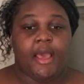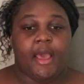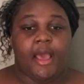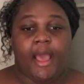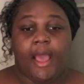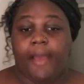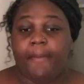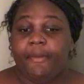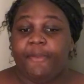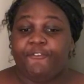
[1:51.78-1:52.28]

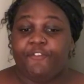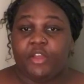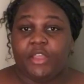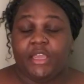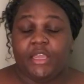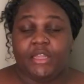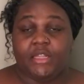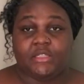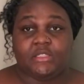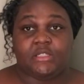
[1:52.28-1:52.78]
I be
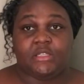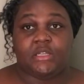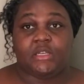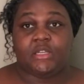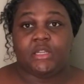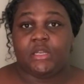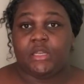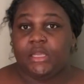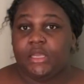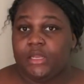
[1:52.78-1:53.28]
forgetting to
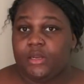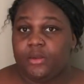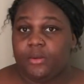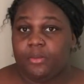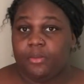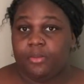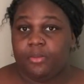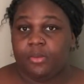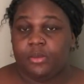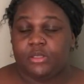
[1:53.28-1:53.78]
delete them.